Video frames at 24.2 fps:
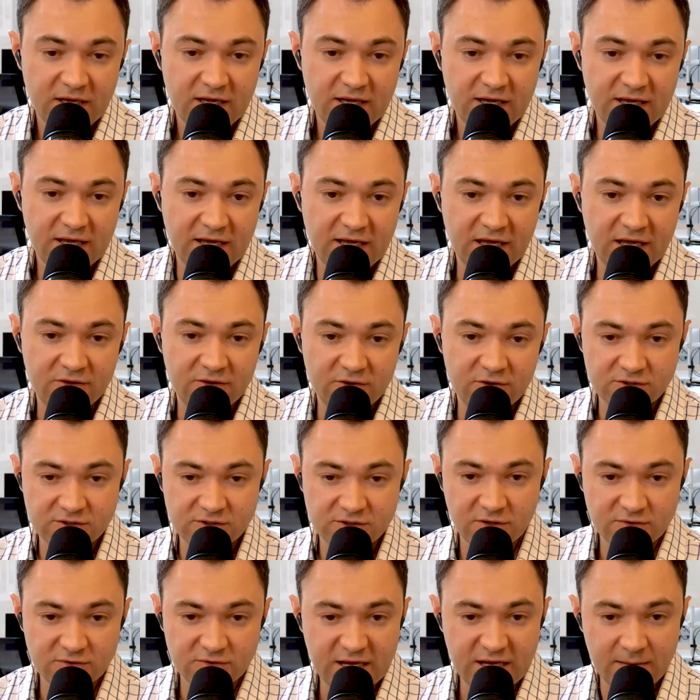and there's
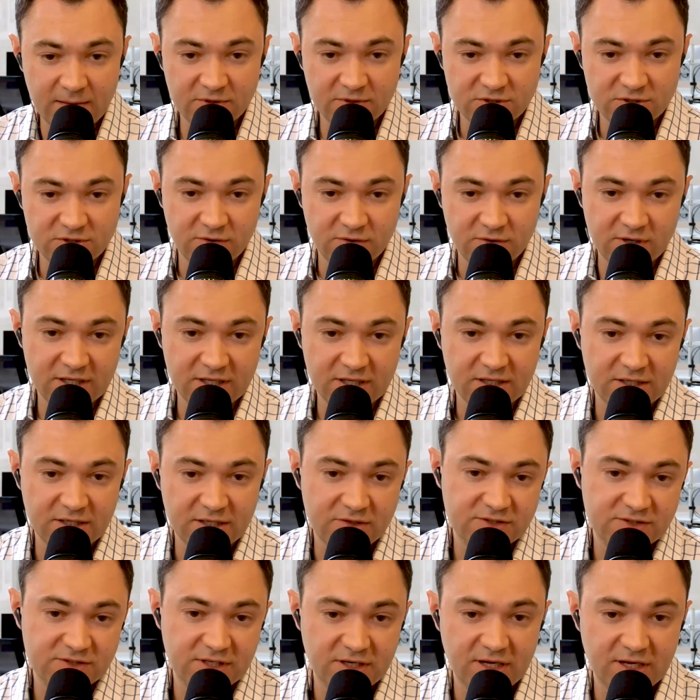no damage, no nothing.
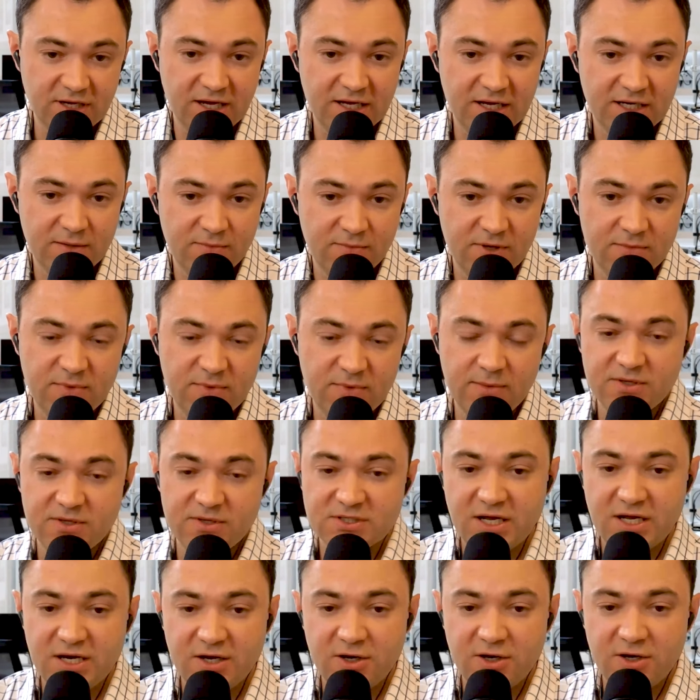You send a handyman, maybe he's
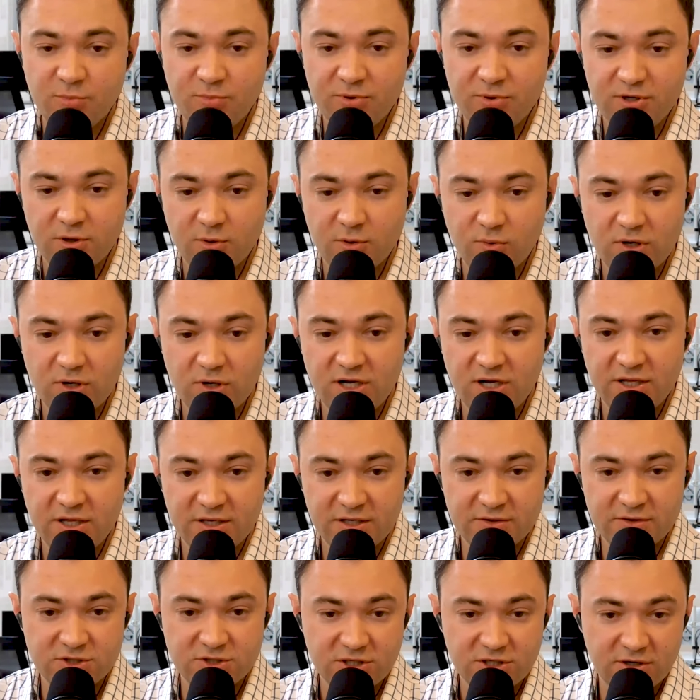cutting open your wall,
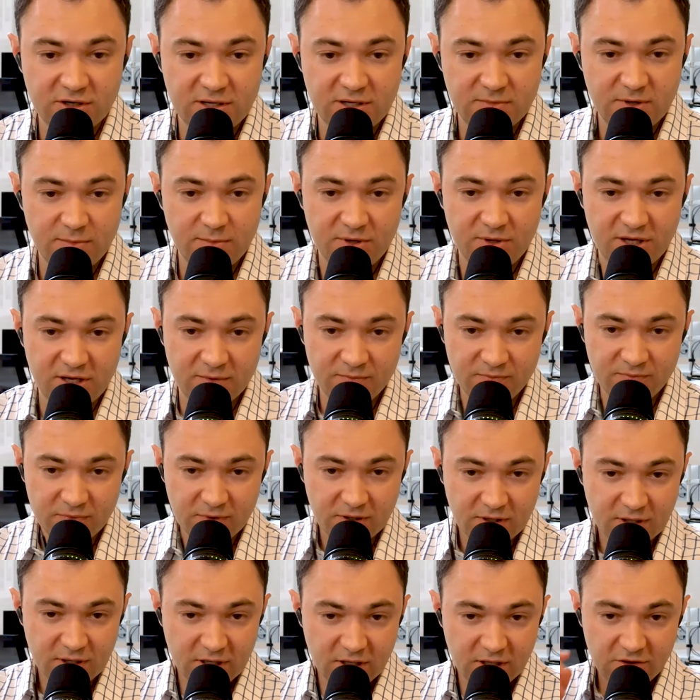and sure, he might be
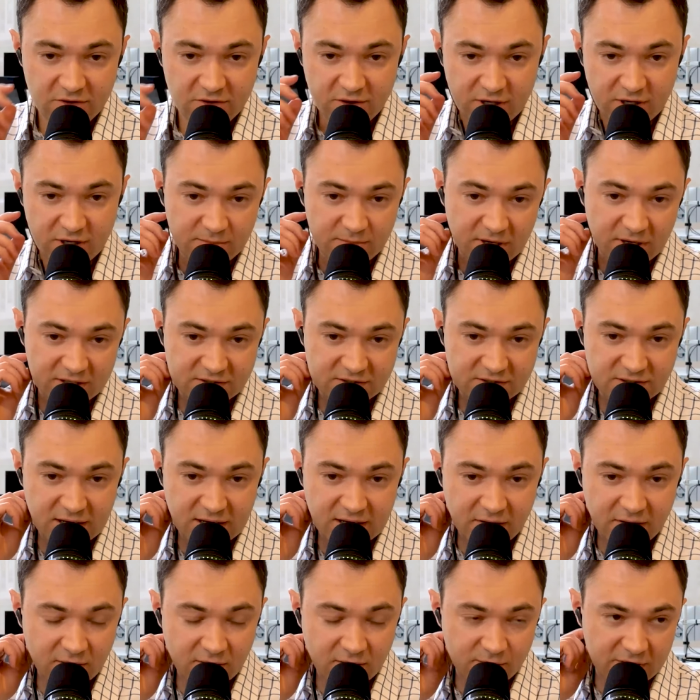$30 an
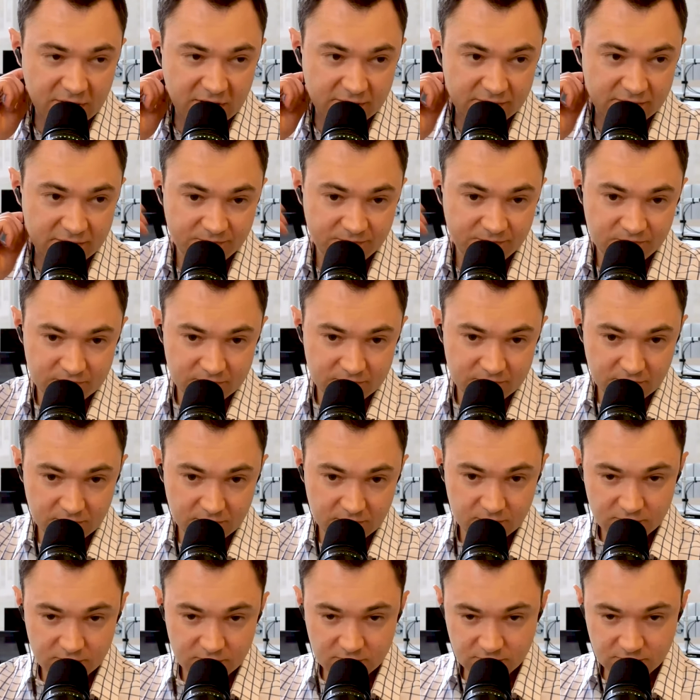hour, but
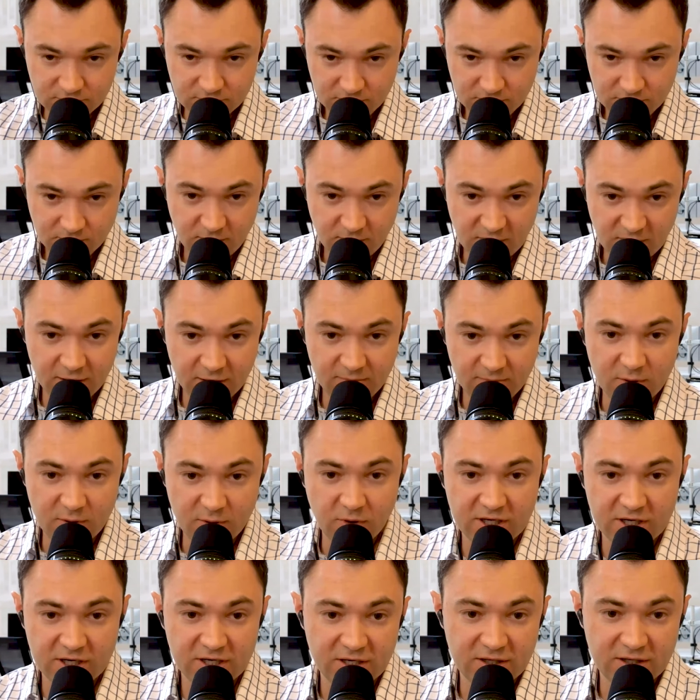he'll be
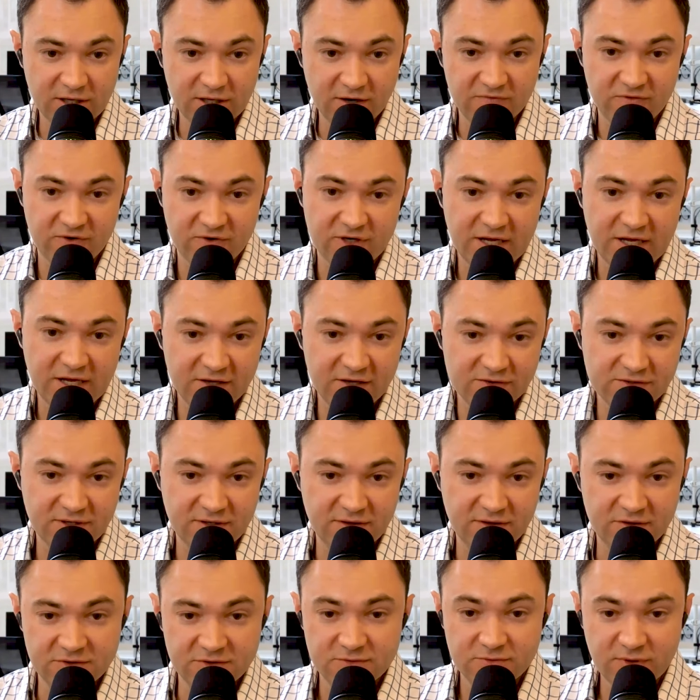working in there for days
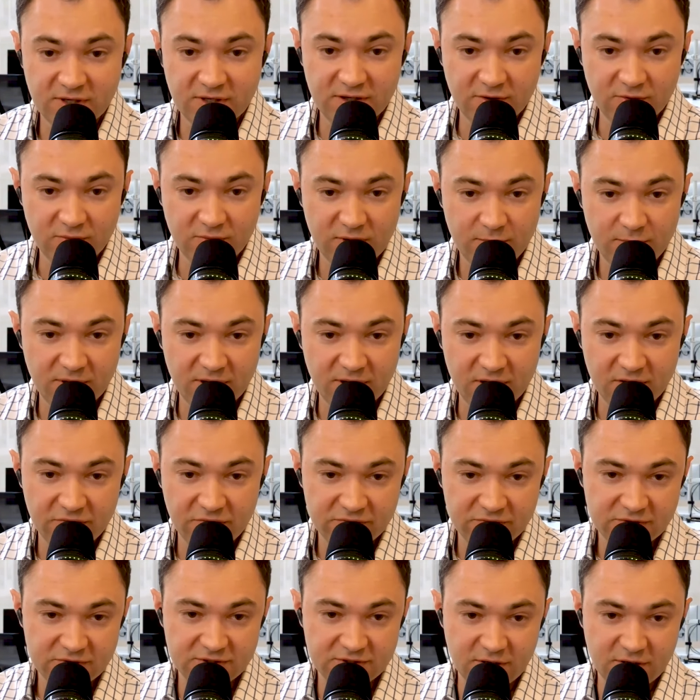on the rebuild.
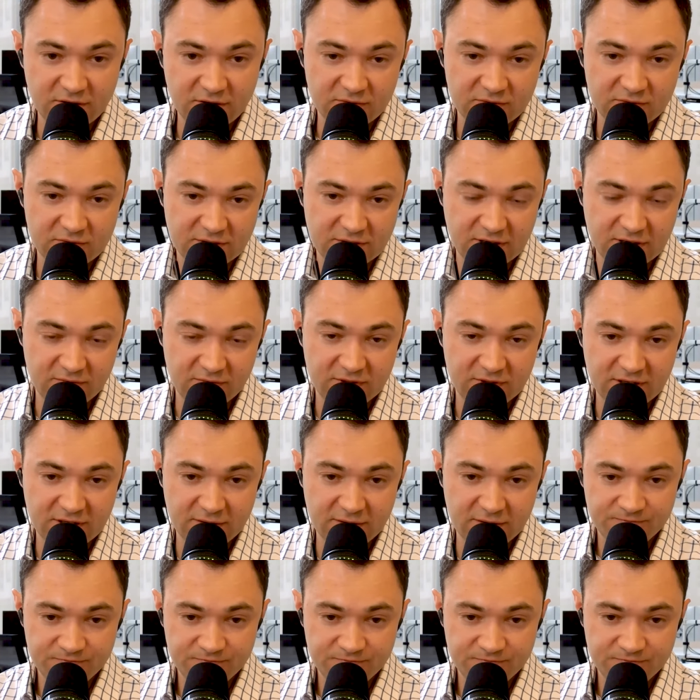So you're not really